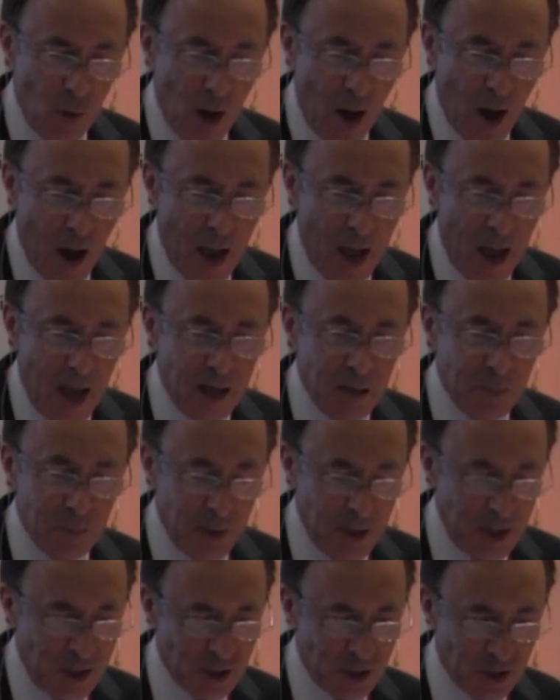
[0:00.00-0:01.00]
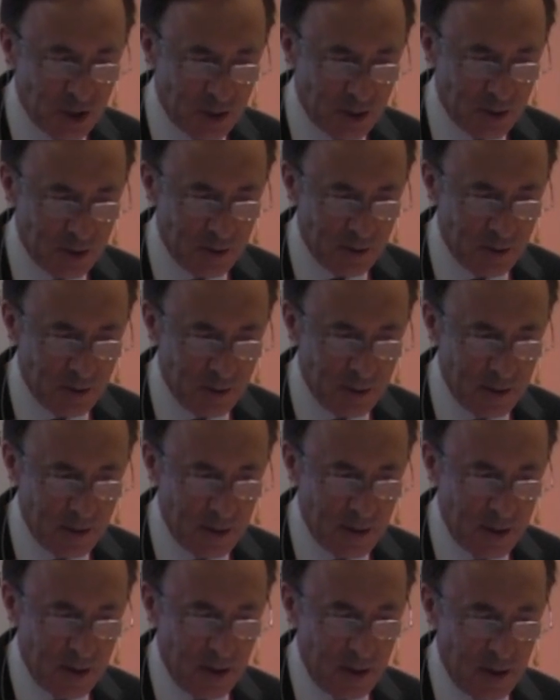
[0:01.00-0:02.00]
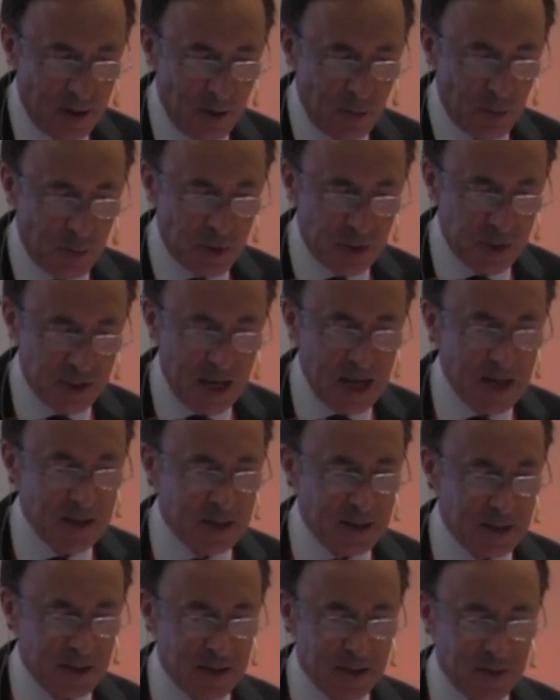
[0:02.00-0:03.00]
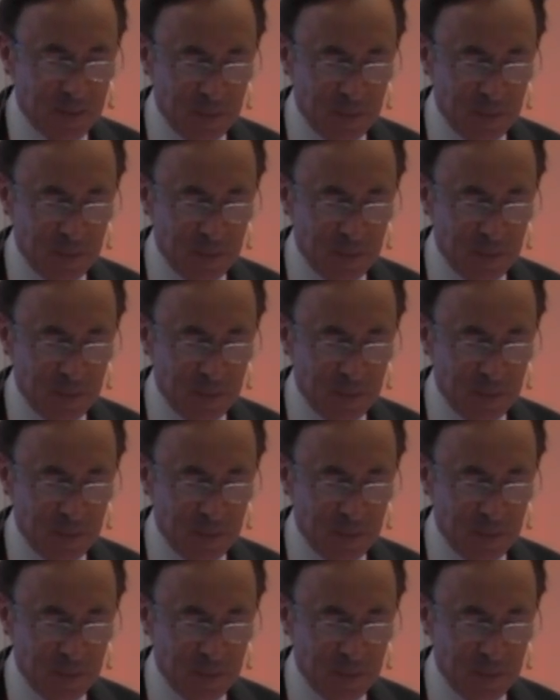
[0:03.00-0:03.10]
I had a patient present